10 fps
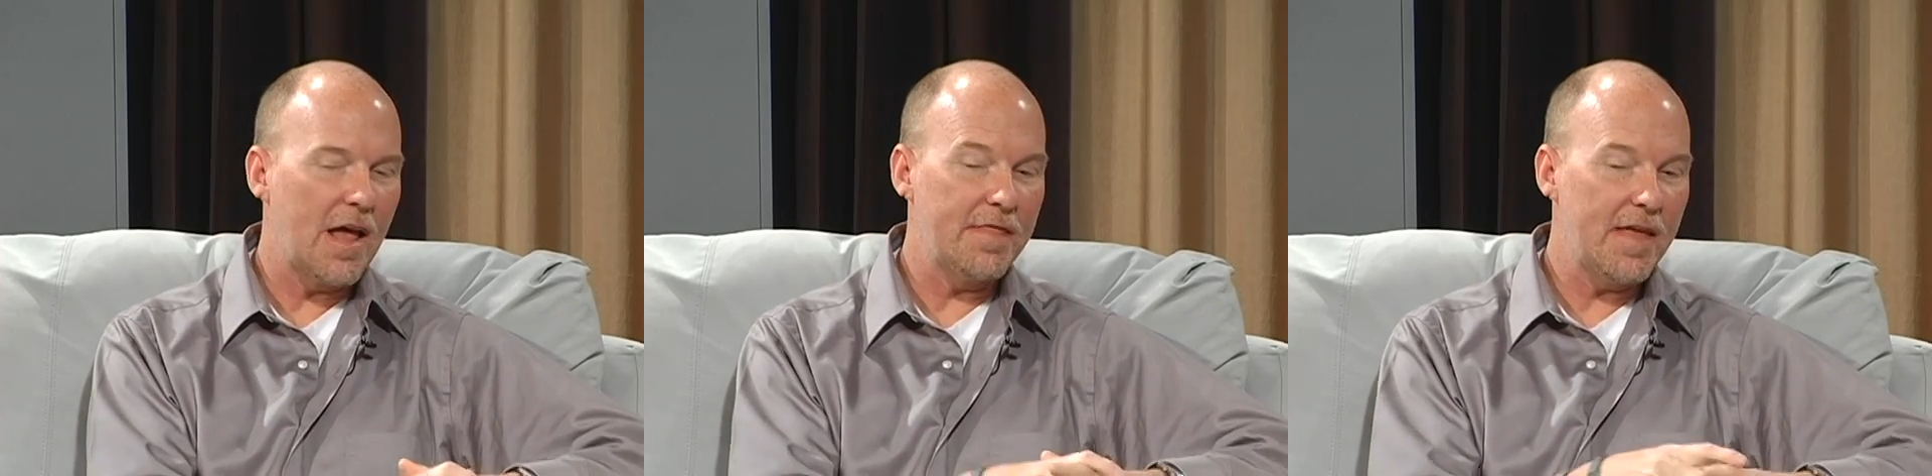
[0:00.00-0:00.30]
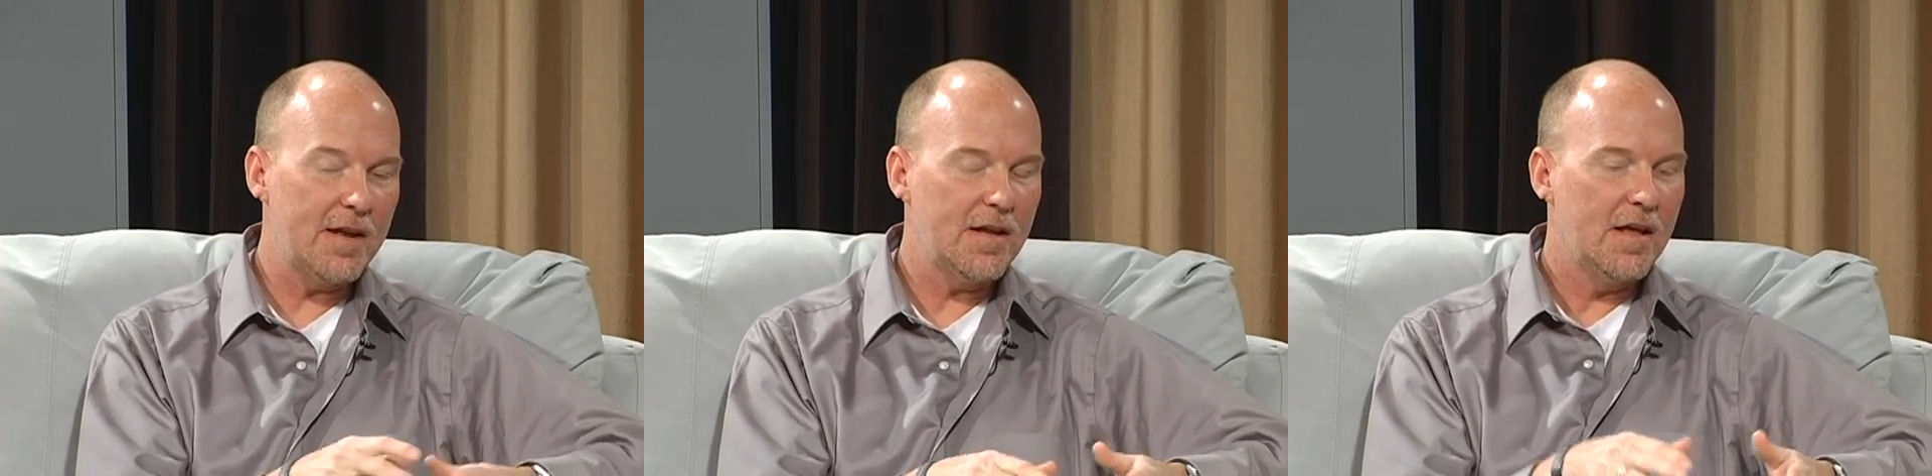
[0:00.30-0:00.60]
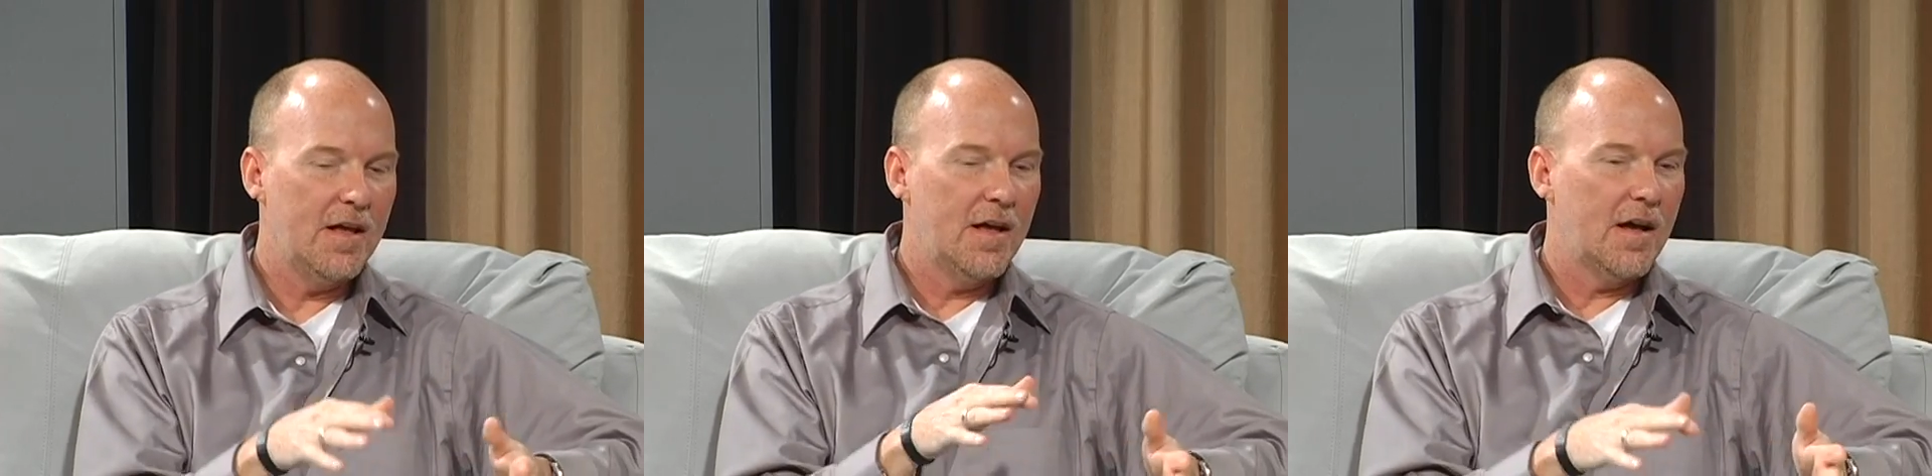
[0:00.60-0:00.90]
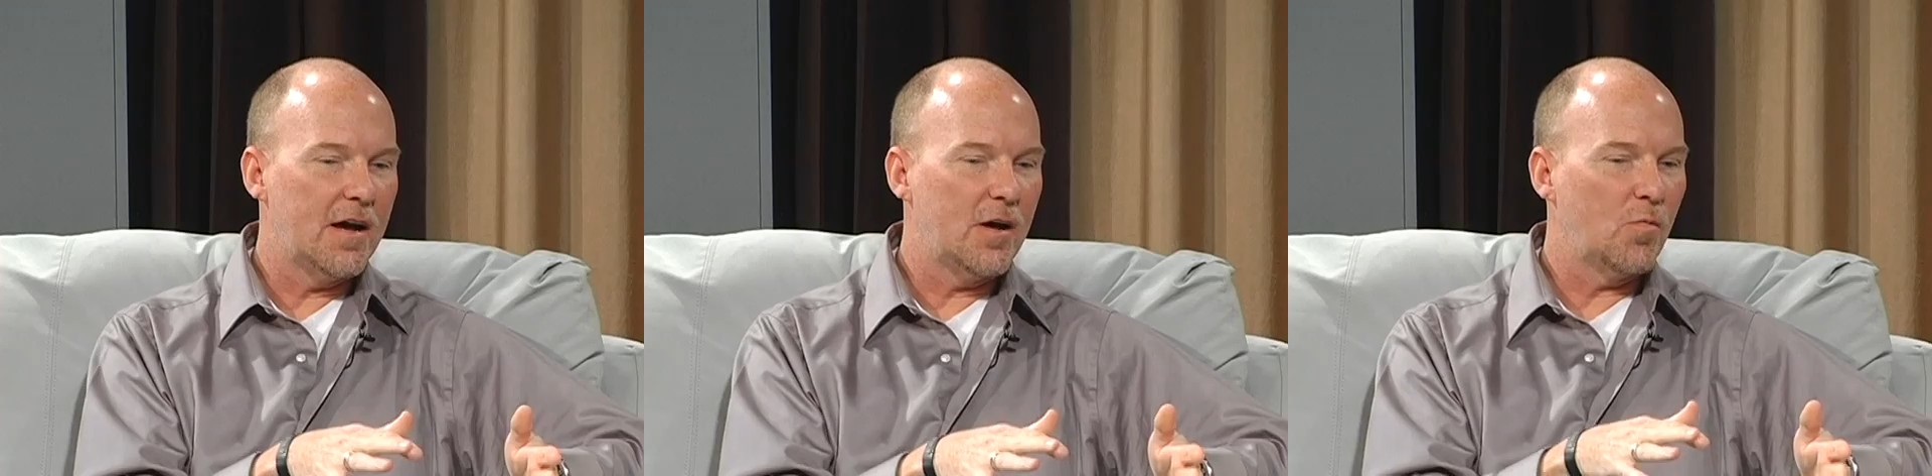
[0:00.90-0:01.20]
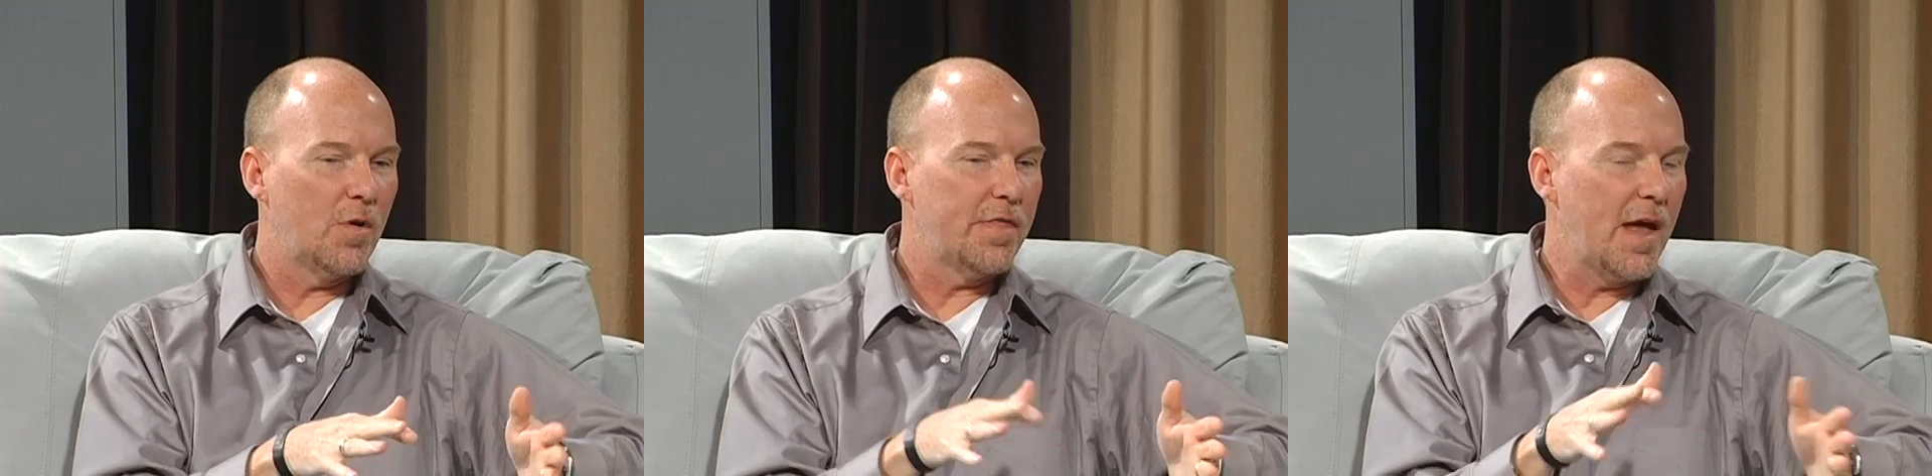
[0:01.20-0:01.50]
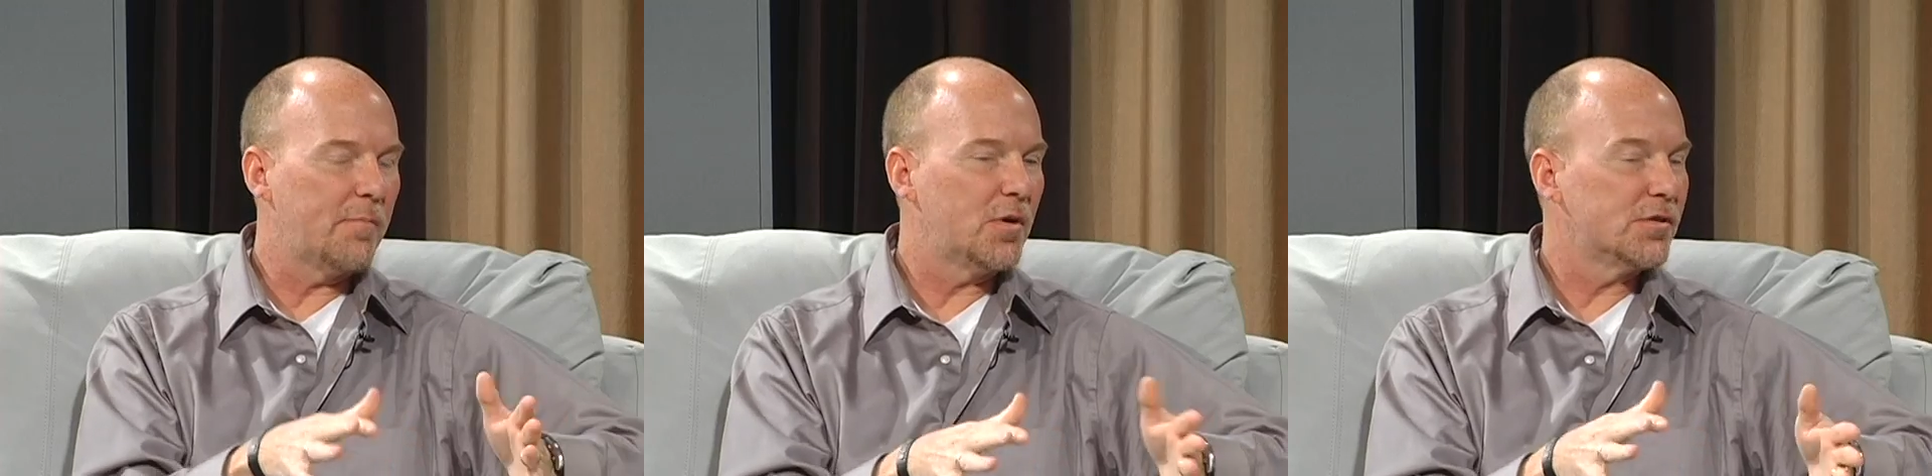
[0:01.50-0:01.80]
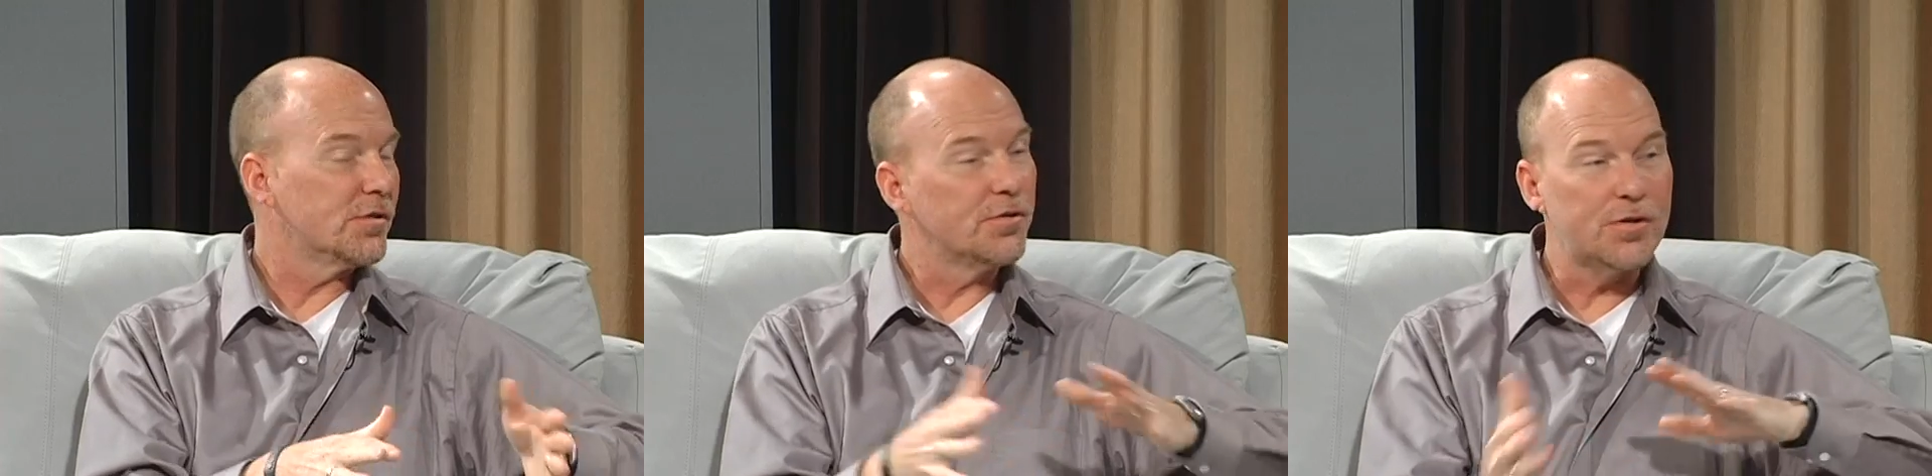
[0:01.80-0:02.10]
And then when that person